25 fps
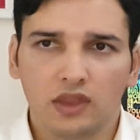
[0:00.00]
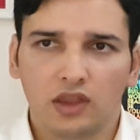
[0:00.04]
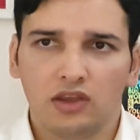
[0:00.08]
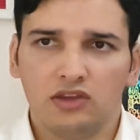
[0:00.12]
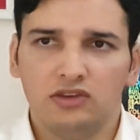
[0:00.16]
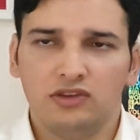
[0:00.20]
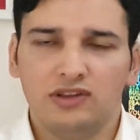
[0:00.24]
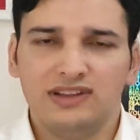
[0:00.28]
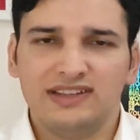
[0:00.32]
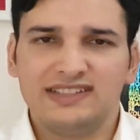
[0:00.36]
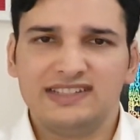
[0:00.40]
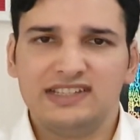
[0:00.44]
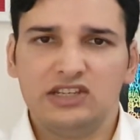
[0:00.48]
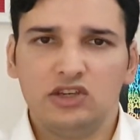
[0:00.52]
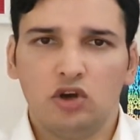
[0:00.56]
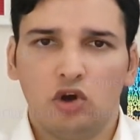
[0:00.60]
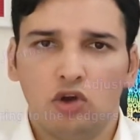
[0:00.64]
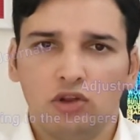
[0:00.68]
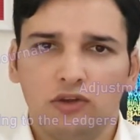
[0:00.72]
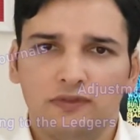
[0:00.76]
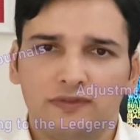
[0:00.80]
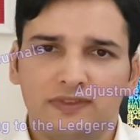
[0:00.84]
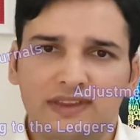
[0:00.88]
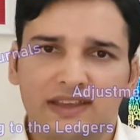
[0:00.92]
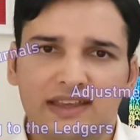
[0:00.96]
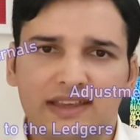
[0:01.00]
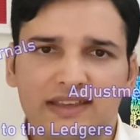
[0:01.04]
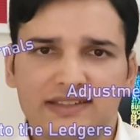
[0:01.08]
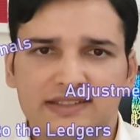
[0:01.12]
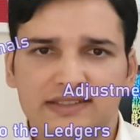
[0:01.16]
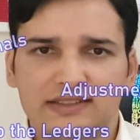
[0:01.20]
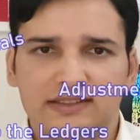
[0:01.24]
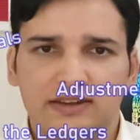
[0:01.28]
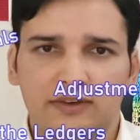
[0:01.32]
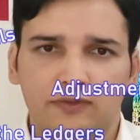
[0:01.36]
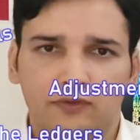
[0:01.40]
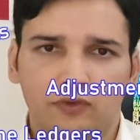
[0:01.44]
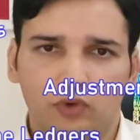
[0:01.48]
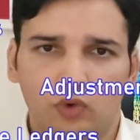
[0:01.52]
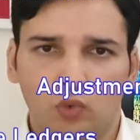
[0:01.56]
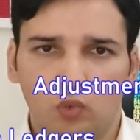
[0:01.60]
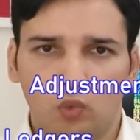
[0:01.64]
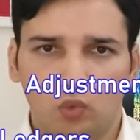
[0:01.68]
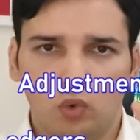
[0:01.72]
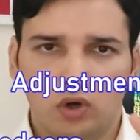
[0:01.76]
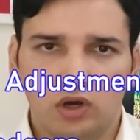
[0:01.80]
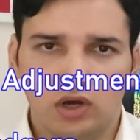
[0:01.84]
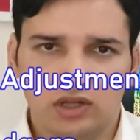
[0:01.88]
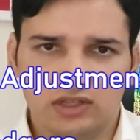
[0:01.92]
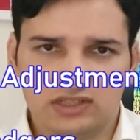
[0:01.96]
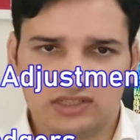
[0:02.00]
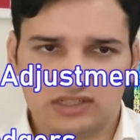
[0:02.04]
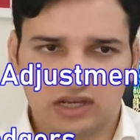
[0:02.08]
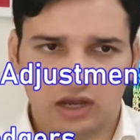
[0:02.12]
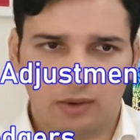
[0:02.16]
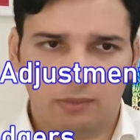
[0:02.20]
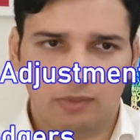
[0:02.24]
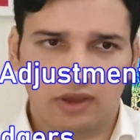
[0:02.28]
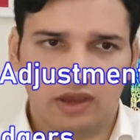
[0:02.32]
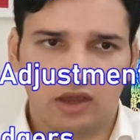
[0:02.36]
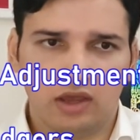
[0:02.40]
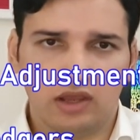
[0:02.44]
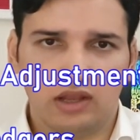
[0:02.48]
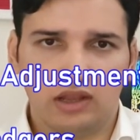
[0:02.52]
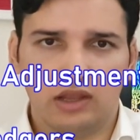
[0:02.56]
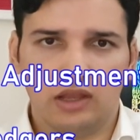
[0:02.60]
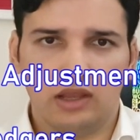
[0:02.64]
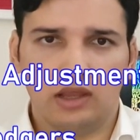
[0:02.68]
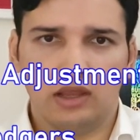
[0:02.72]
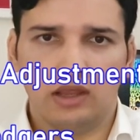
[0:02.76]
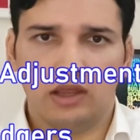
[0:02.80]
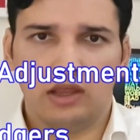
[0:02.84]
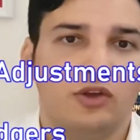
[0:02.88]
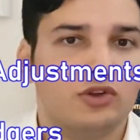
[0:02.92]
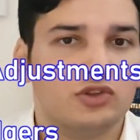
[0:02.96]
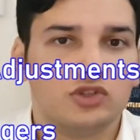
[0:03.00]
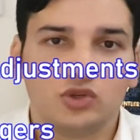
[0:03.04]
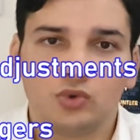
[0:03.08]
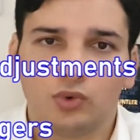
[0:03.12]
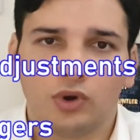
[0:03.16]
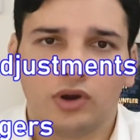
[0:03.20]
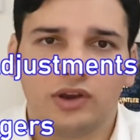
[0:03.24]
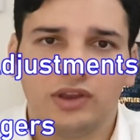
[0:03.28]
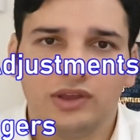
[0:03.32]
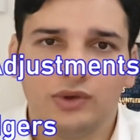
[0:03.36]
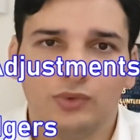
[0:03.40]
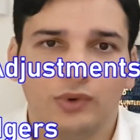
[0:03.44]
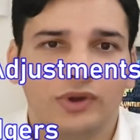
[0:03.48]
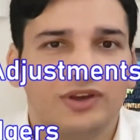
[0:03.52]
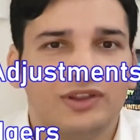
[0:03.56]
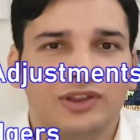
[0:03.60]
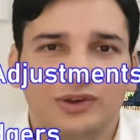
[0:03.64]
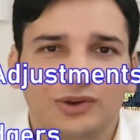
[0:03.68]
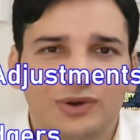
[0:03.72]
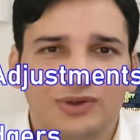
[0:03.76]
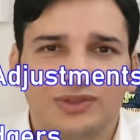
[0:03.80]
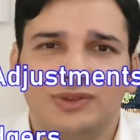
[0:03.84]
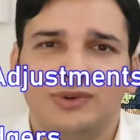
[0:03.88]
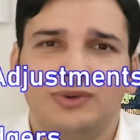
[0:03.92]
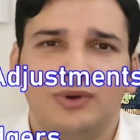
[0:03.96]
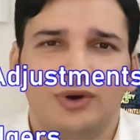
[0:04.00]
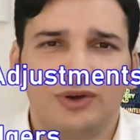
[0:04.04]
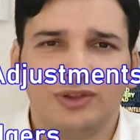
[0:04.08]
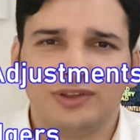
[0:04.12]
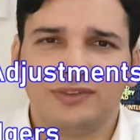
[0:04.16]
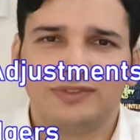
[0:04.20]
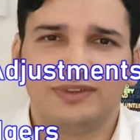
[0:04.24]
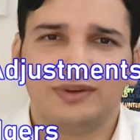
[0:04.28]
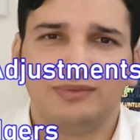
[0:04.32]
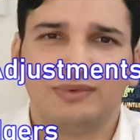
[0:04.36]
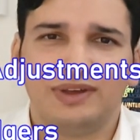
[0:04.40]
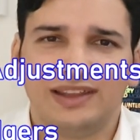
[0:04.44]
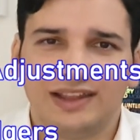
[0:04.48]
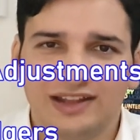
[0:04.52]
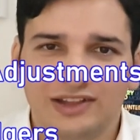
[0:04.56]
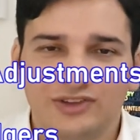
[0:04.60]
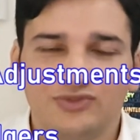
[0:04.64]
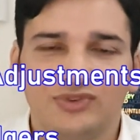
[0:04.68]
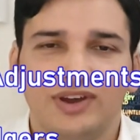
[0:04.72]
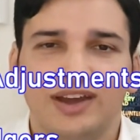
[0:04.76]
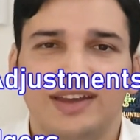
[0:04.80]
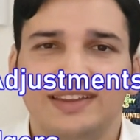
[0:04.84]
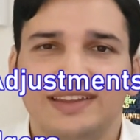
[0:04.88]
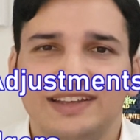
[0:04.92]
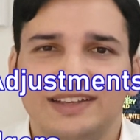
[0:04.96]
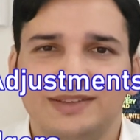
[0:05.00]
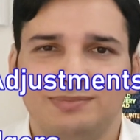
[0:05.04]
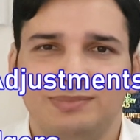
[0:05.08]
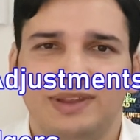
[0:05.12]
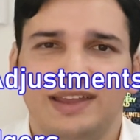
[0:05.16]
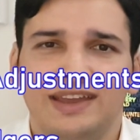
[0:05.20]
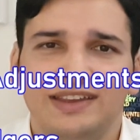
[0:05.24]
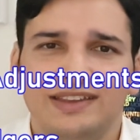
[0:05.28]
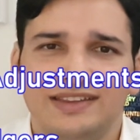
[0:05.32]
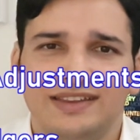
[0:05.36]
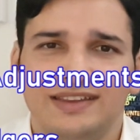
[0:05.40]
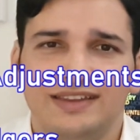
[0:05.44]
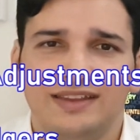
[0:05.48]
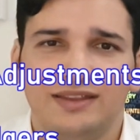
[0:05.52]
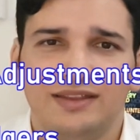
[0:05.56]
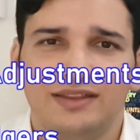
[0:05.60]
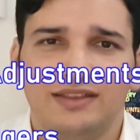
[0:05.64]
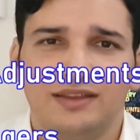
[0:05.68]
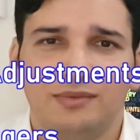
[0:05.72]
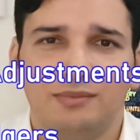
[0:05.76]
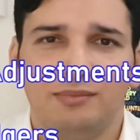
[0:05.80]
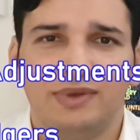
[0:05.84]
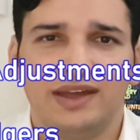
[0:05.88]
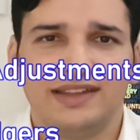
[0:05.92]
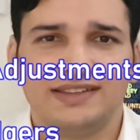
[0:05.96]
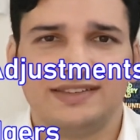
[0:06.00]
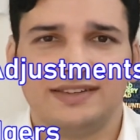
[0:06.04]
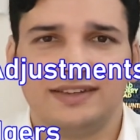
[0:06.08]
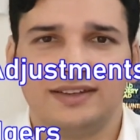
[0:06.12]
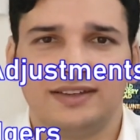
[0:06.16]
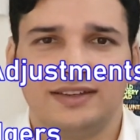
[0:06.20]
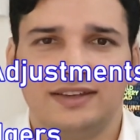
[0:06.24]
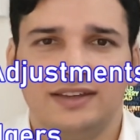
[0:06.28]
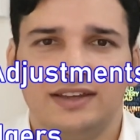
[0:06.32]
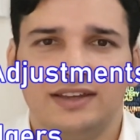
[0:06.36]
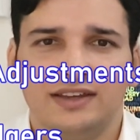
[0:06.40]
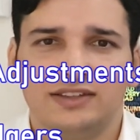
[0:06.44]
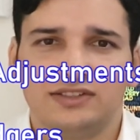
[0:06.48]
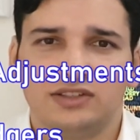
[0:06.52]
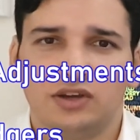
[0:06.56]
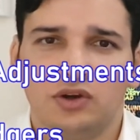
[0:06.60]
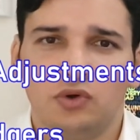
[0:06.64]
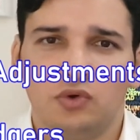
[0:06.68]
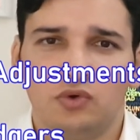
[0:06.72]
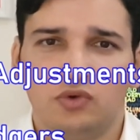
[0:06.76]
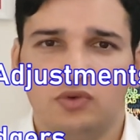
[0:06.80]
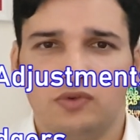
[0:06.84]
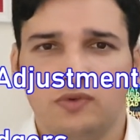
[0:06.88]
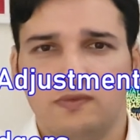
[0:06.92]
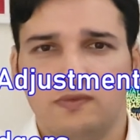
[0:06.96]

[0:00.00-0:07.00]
You'll see all of these different words coming in. Not to worry, we're going to go through all of them and I'll try and explain them better. So